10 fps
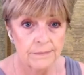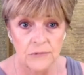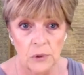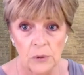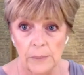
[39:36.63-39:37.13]

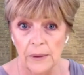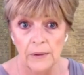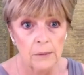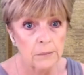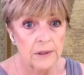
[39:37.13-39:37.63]
Sorry about
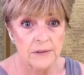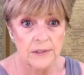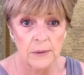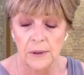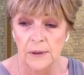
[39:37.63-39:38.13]
that, but
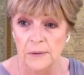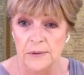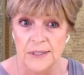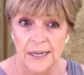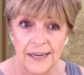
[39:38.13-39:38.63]
that's how it
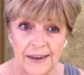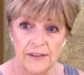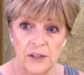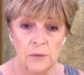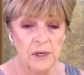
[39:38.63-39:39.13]
goes.
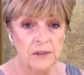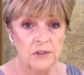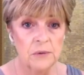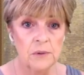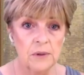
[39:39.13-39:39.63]
And then you
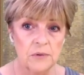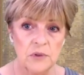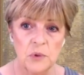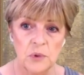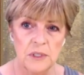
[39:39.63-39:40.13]
might do all
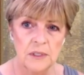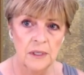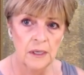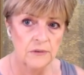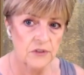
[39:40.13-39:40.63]
those courses
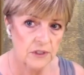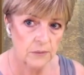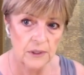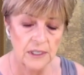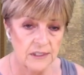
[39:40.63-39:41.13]
and go, do you
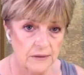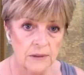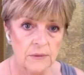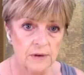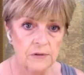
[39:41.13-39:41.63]
know what? I
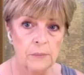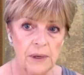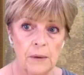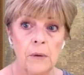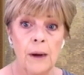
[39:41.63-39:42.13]
don't know enough
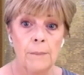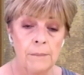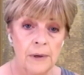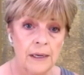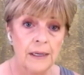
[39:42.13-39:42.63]
about
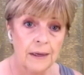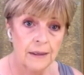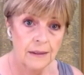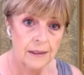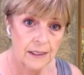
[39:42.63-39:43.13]
my
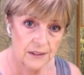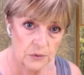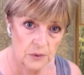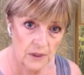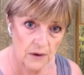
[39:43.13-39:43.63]

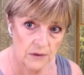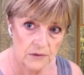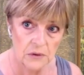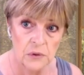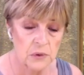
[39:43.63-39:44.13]
actual
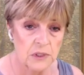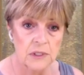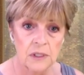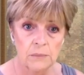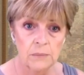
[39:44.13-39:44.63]
cards. I thought I
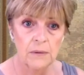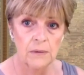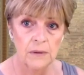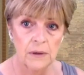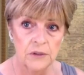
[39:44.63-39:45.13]
did, but
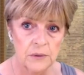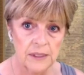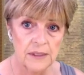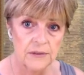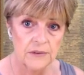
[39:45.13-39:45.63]

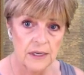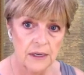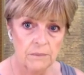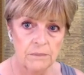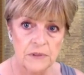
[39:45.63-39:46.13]
doing this,
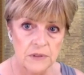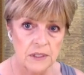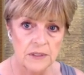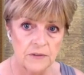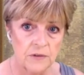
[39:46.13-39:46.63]
there's
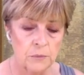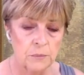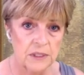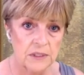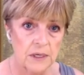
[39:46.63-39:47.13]
things I've not
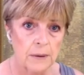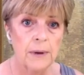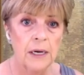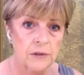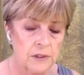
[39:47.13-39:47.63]
picked up.
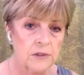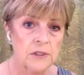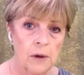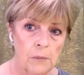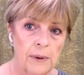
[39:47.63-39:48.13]
I need
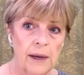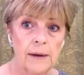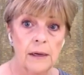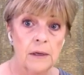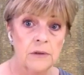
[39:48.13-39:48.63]
to go
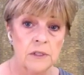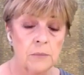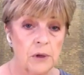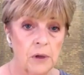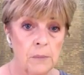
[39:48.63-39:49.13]
back. So
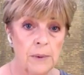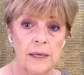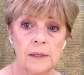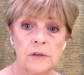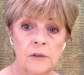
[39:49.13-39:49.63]
you might go
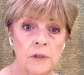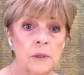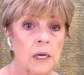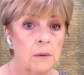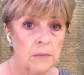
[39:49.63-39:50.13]
back and
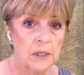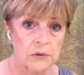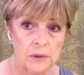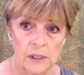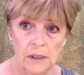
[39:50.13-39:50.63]
do
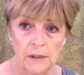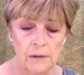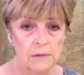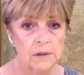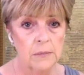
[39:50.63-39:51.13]
Major
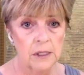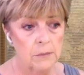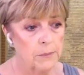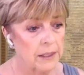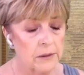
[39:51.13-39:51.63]
Arcana. Might
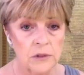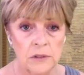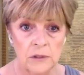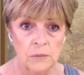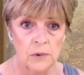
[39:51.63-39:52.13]
go back and
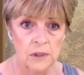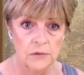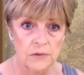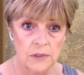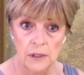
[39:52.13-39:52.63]
do the
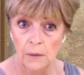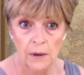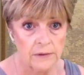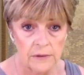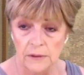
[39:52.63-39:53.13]
ones. I know
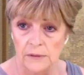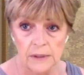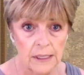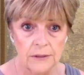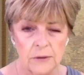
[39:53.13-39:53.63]
I did.
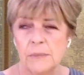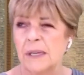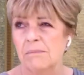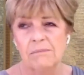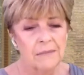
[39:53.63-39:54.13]
I don't
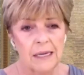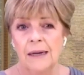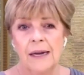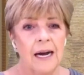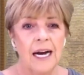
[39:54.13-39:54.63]
mean.
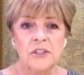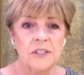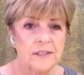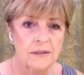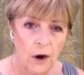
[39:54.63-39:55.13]
I
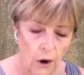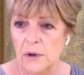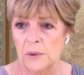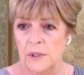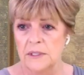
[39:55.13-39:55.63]
just
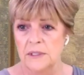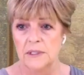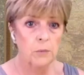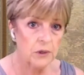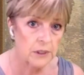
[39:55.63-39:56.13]
always, it's
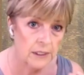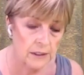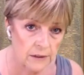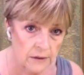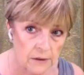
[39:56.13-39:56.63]
what can
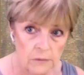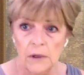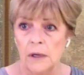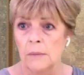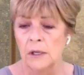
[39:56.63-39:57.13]
I know?
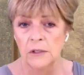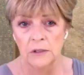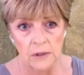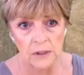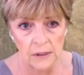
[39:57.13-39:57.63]
I'm going to
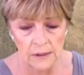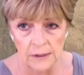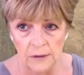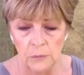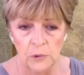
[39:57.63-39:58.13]
do
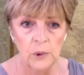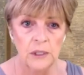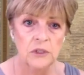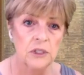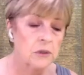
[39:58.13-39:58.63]
another
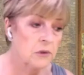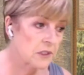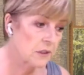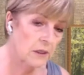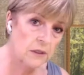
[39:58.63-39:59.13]
numerology
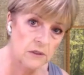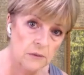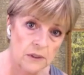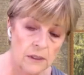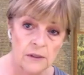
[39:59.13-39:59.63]
course. I'm going to
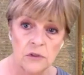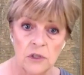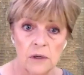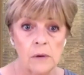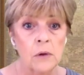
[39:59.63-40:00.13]
do another
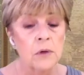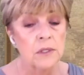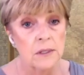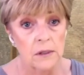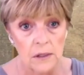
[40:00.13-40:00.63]
chakra
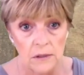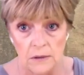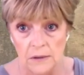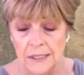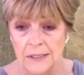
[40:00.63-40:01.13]
course. I'm going to
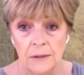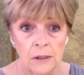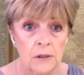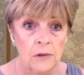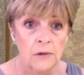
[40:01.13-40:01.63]
do this. I'm
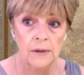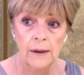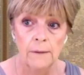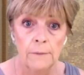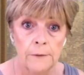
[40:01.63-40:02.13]
going
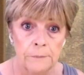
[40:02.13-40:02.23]
that.